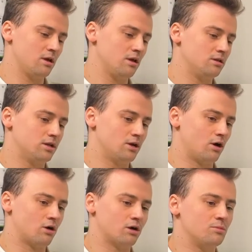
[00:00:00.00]
that
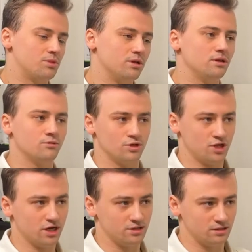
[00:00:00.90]
are completely
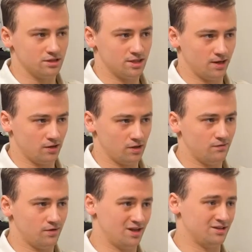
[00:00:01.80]
rejecting this
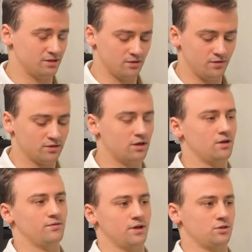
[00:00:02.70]
narrative and living
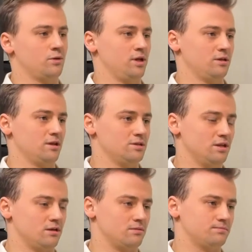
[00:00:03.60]
life like
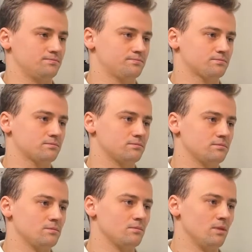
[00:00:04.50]
2019. Mm-hmm.
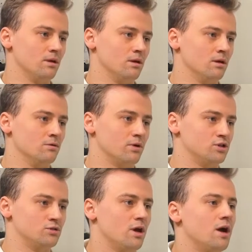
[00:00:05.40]
Right?
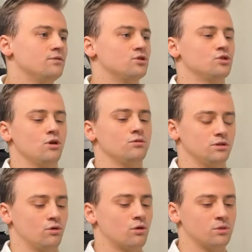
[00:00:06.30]
So you have to show the
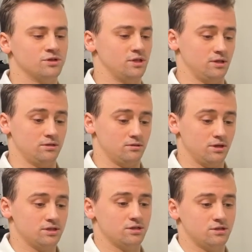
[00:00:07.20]
normalcy.
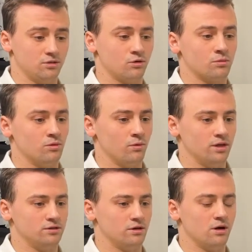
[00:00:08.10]
This is the normal way
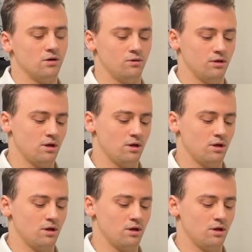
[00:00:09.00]
to go